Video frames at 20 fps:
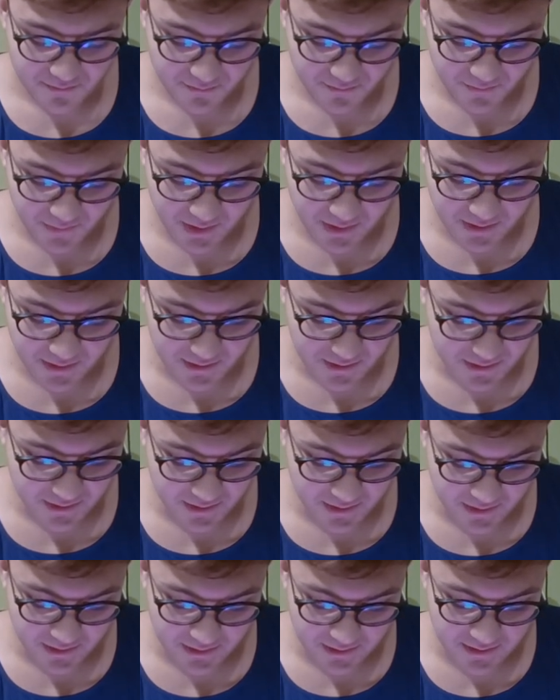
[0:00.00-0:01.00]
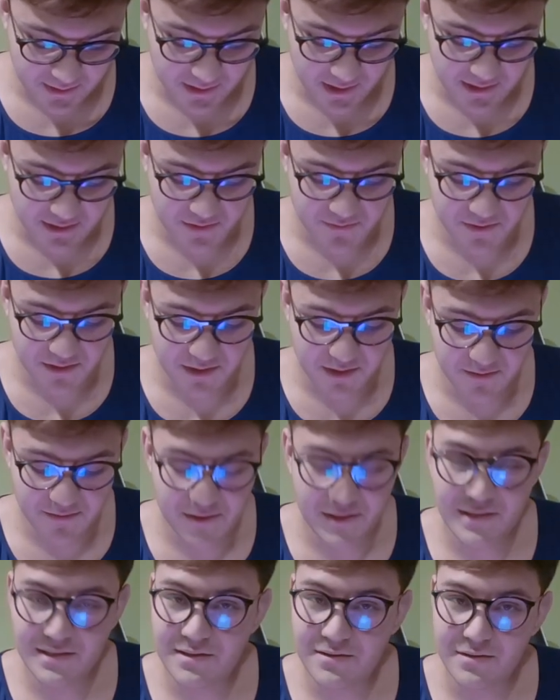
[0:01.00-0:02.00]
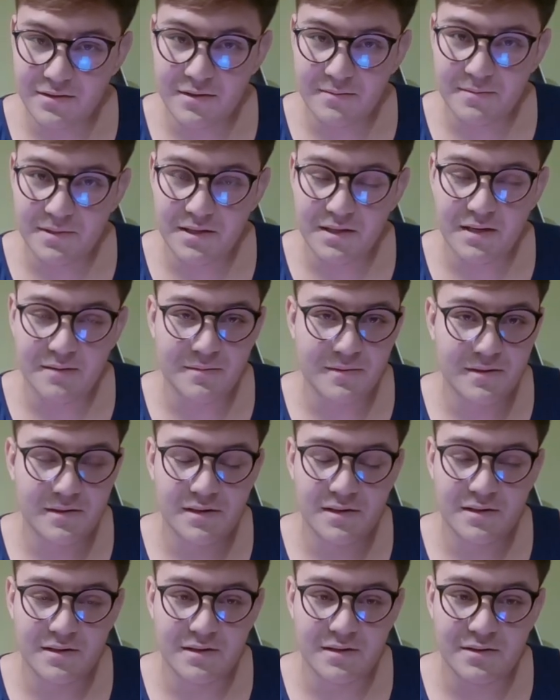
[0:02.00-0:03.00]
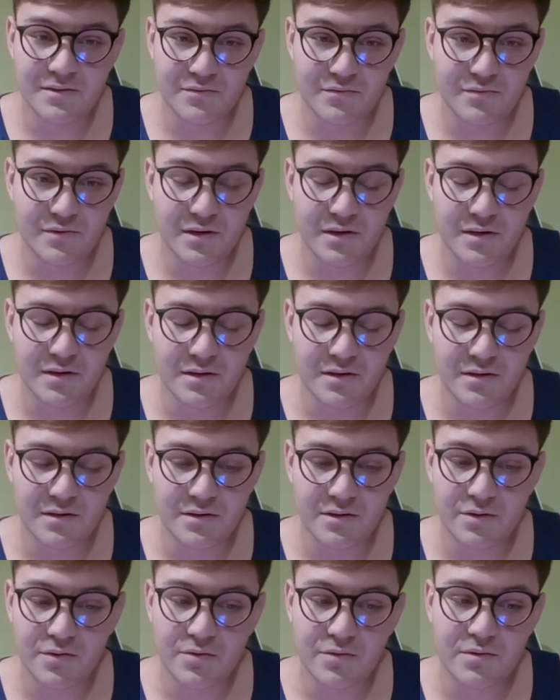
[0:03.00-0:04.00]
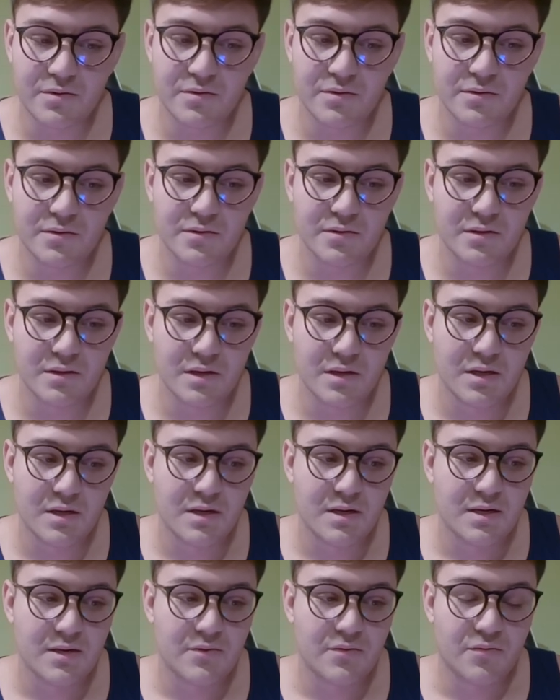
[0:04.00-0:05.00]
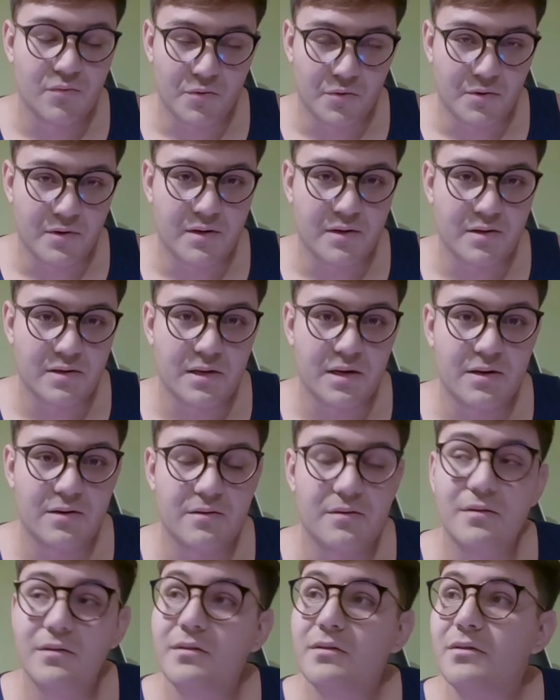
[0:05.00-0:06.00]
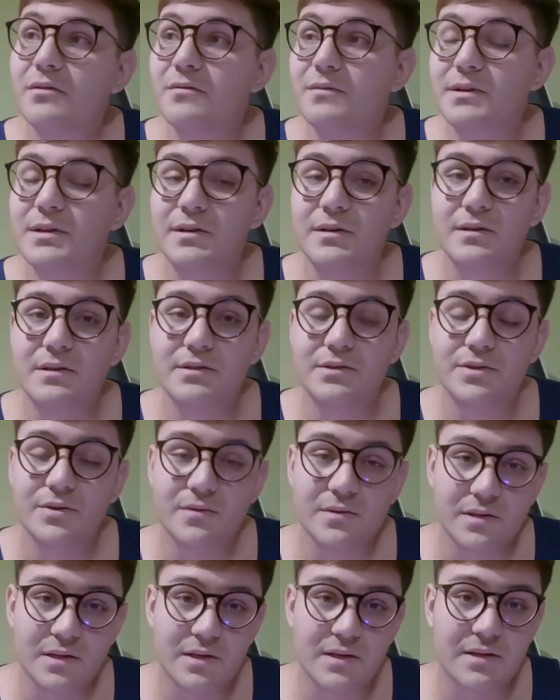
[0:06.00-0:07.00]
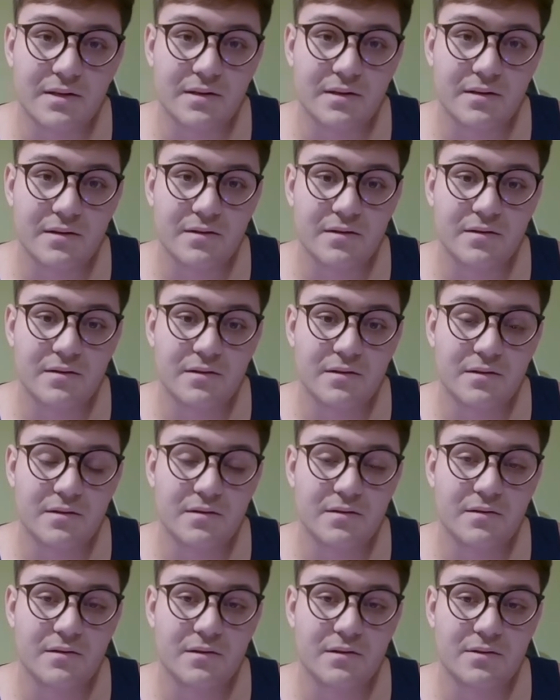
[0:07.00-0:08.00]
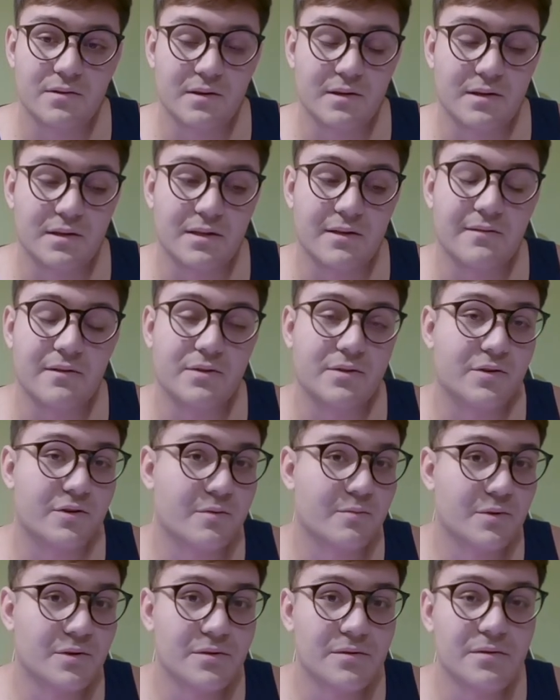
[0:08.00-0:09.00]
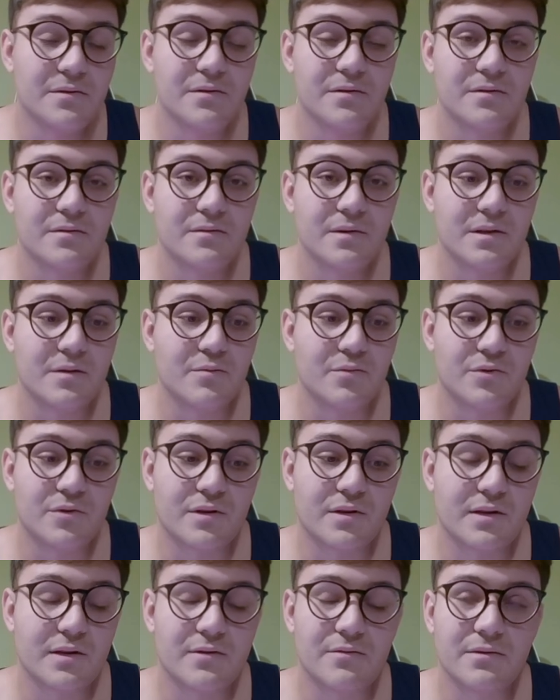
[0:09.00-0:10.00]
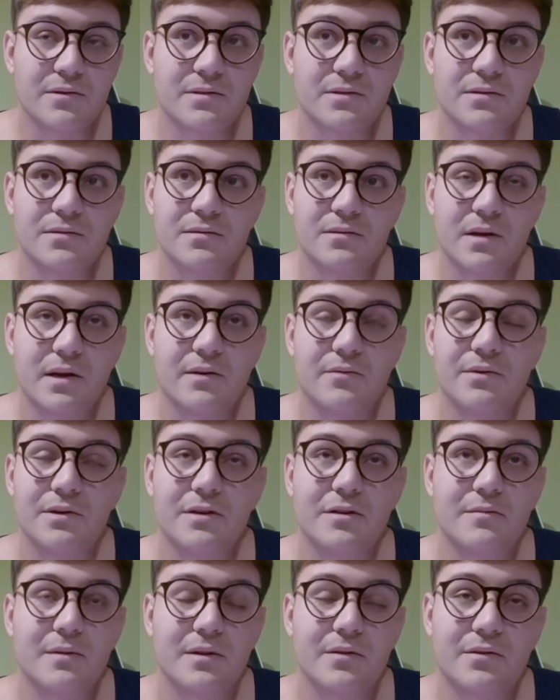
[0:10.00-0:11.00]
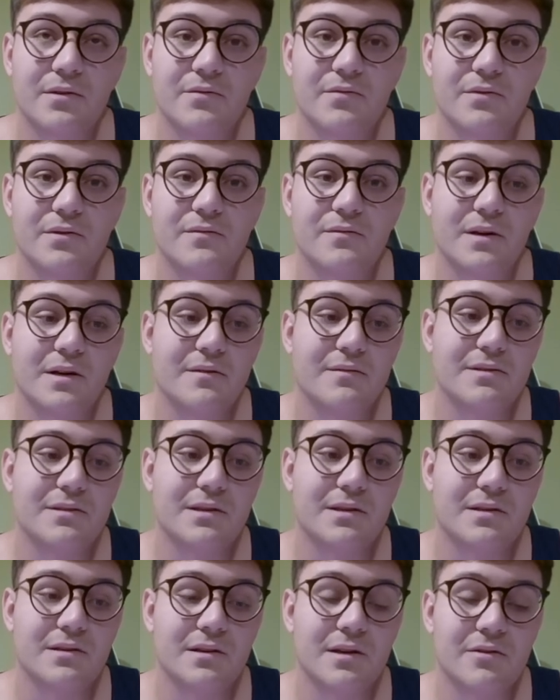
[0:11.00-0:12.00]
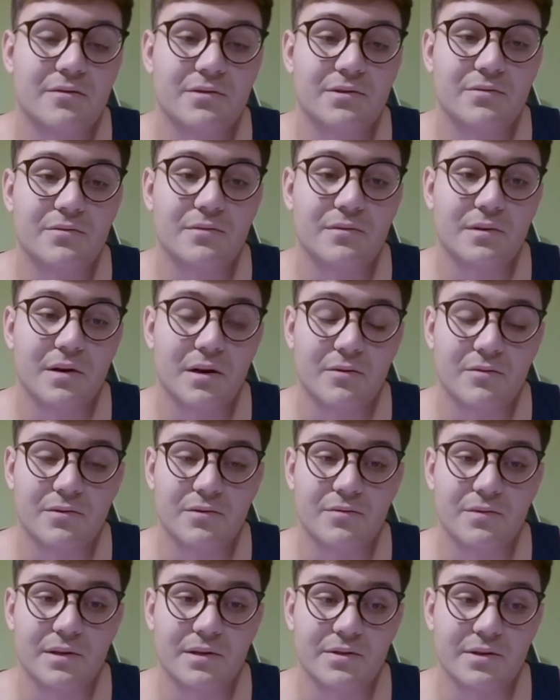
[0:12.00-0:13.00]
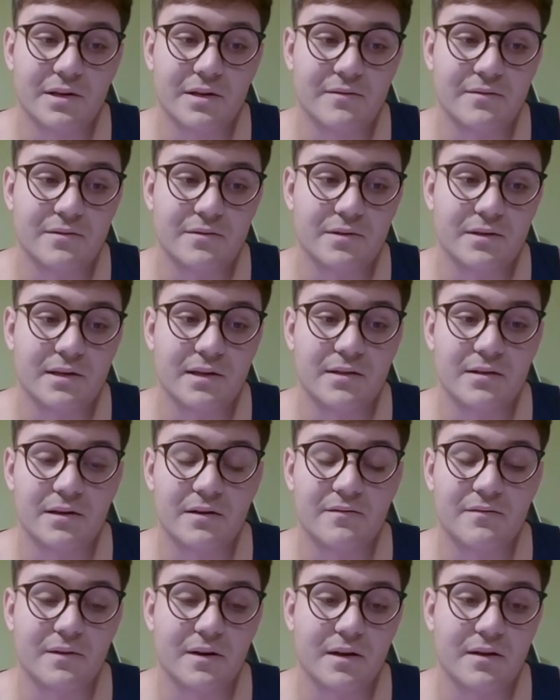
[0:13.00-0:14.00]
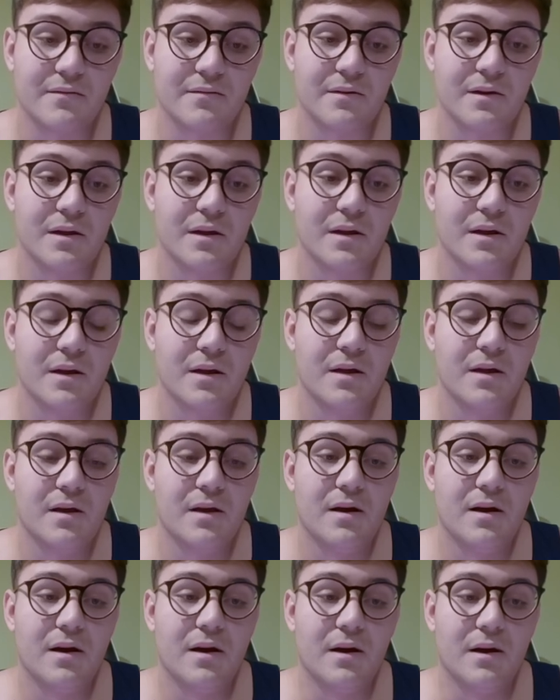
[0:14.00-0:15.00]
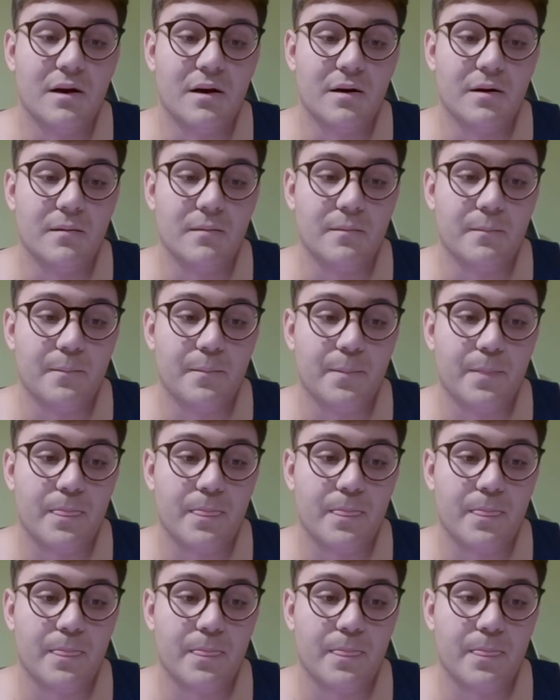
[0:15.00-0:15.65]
I just want to give you guys a little update. I'm on a, a local Werner account over here in Joliet. So I leave the terminal in the morning. I always I wake up at three forty-five. It's like an hour hour away drive, so I get there at five. Um,